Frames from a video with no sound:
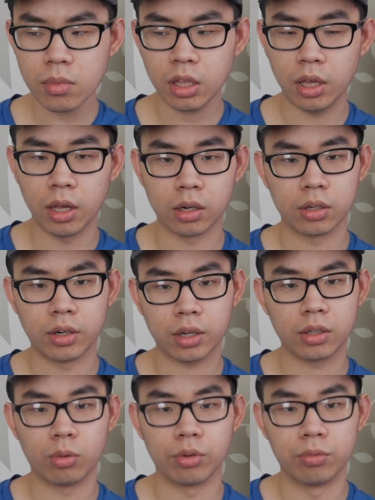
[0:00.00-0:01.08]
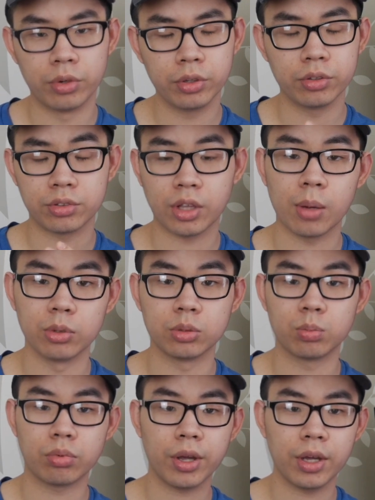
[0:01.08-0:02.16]
and connecting with real established
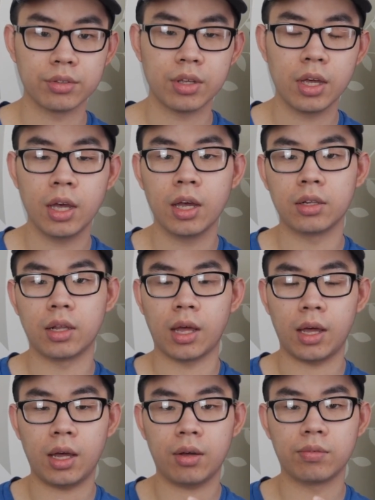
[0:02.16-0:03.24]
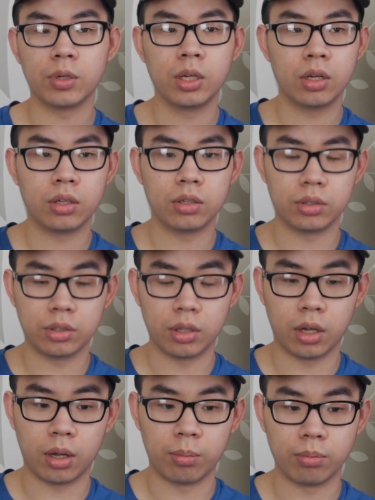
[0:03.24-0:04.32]
brands that have
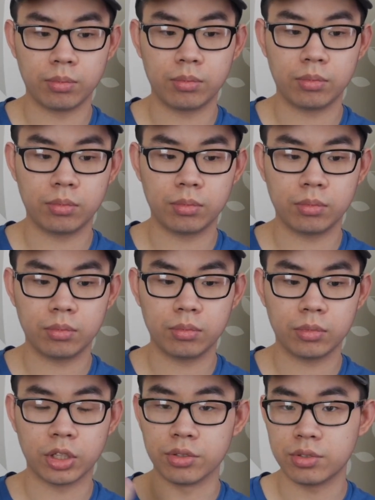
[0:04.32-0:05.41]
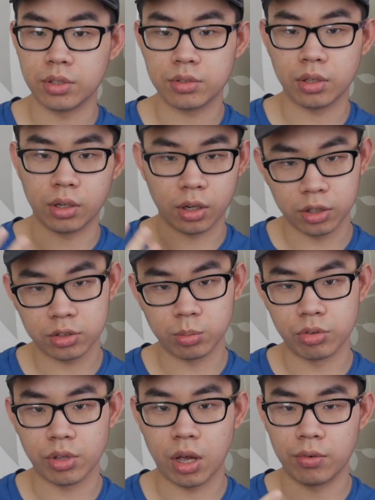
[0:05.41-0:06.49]
um, consistent
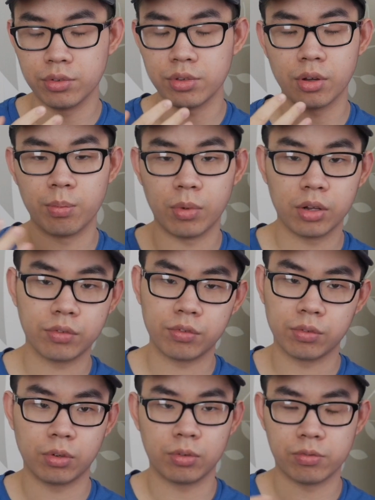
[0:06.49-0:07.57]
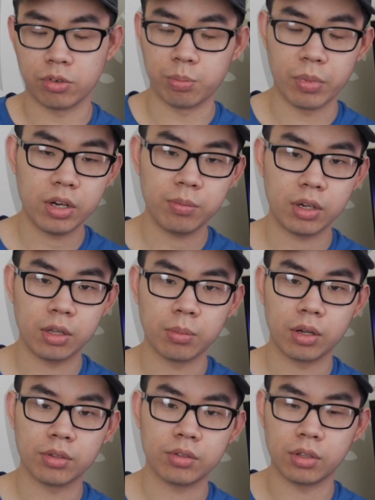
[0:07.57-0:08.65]
customers every single month for many, many
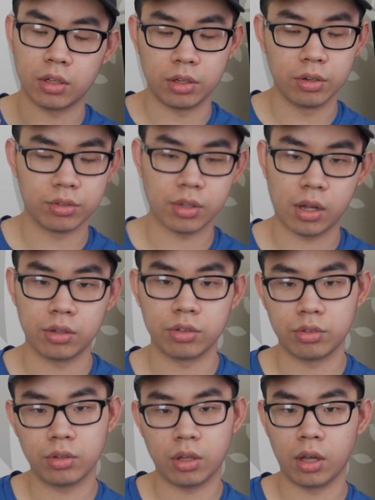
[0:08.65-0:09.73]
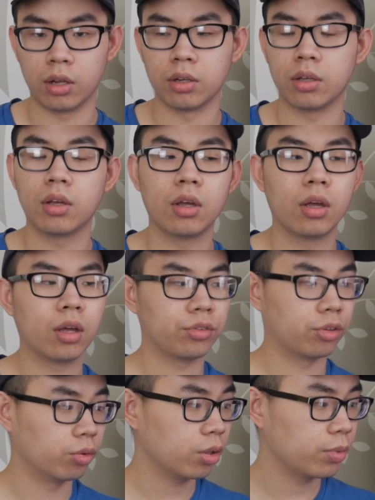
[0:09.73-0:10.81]
months and years on end. So,
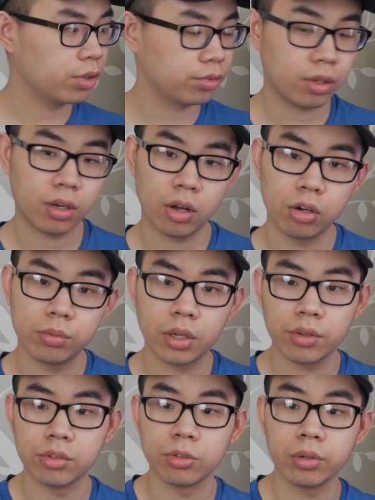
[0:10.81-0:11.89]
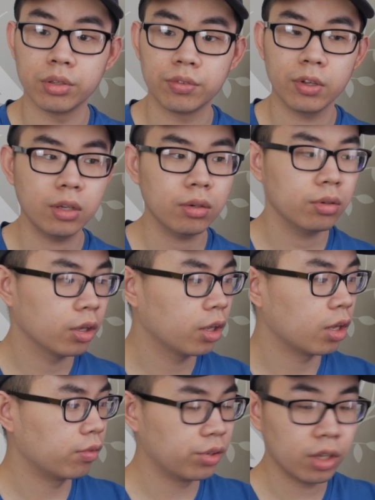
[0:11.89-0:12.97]
with that being said, I hope you guys enjoyed this video.
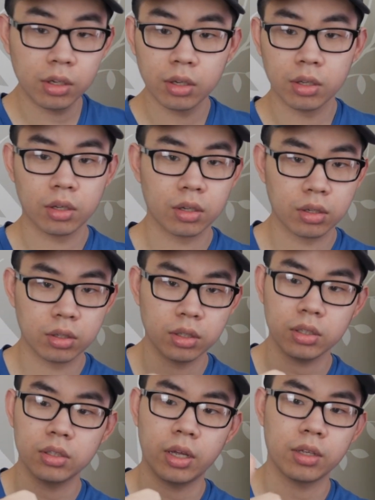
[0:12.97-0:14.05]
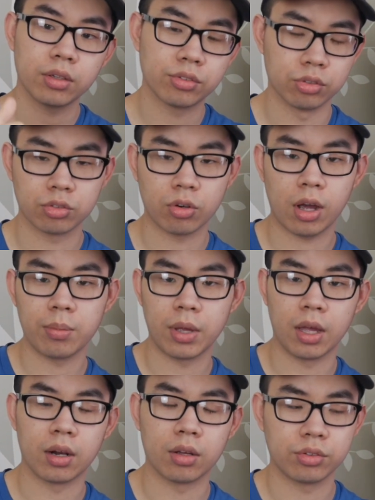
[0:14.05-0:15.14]
If you did, click like, subscribe,
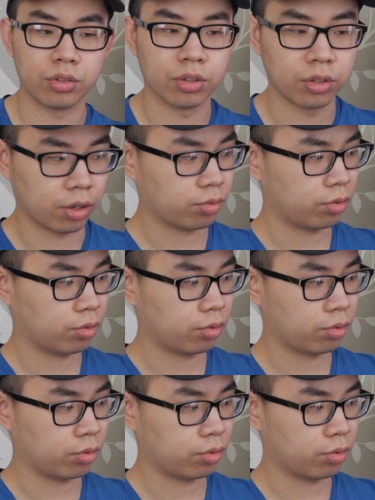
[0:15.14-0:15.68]
and I'll see you in the next